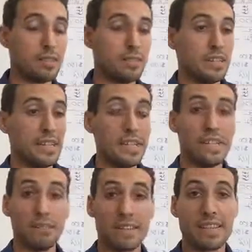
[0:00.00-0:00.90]
in the
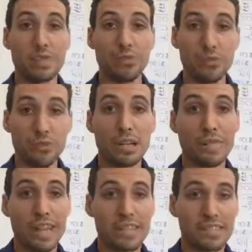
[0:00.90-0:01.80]
event that you do get a
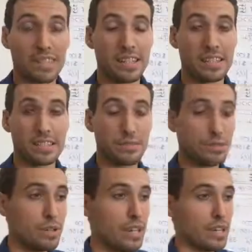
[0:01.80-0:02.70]
vacancy. Because if
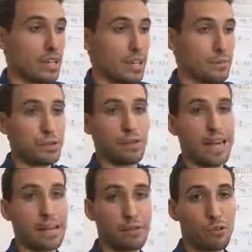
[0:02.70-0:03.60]
you're
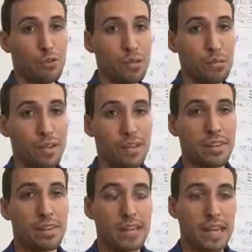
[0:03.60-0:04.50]
vacant for 1 month
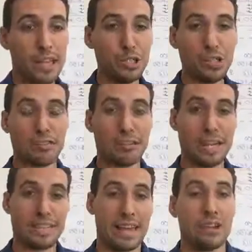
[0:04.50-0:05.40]
and you have to pay
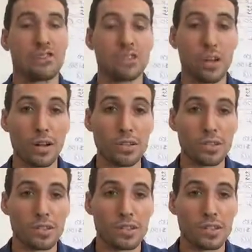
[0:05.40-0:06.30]

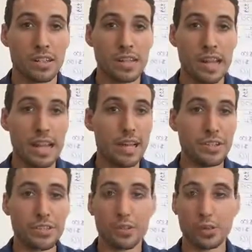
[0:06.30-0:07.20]
$1,000 and
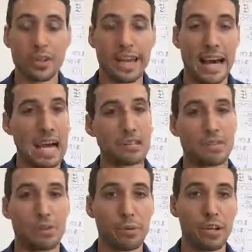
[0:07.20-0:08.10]
you're only cash
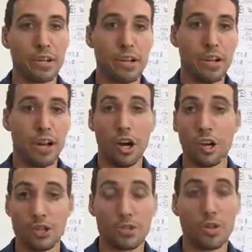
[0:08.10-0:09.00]
flowing
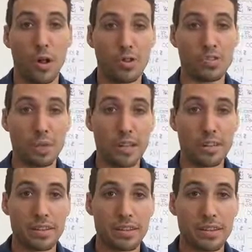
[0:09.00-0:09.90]
$100 a
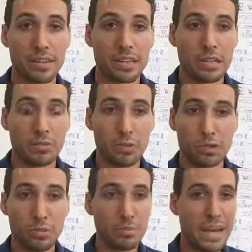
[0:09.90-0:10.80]
month, well,
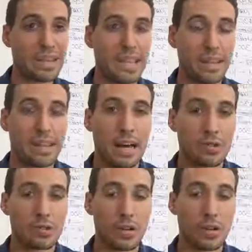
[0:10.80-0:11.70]
you paying that
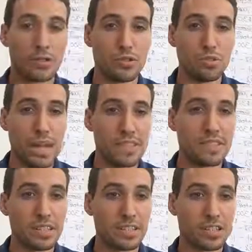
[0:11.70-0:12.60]
$1,000, you
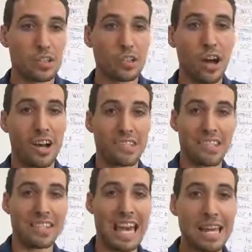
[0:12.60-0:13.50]
basically just lost
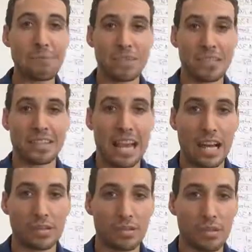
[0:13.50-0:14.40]
10 months of
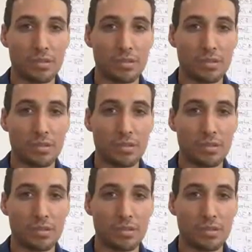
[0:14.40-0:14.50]
cash flow.